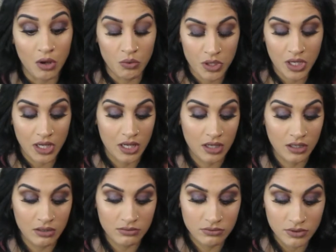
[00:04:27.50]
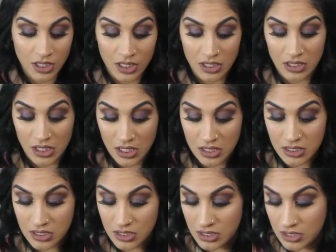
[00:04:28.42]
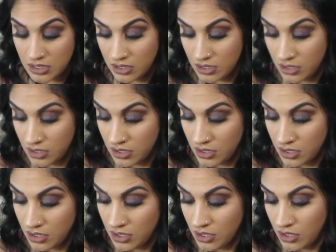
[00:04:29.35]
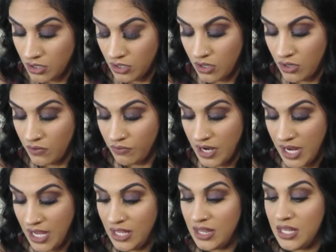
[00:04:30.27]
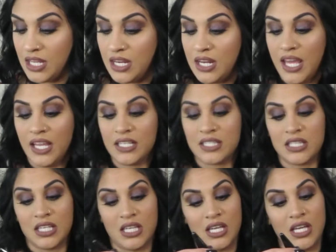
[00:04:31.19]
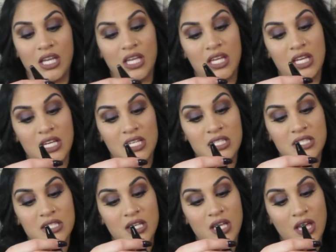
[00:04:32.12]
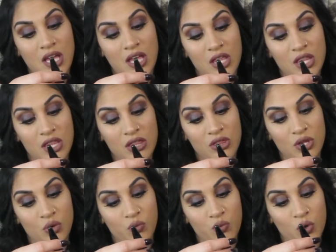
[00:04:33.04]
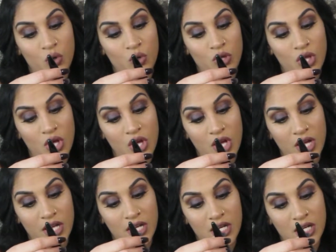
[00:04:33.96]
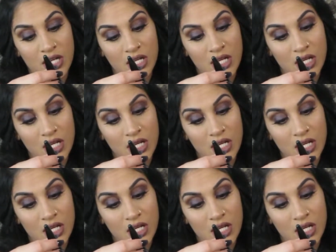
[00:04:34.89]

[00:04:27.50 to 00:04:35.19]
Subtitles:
Okay. Yes. Alright, and the next thing is the roll-on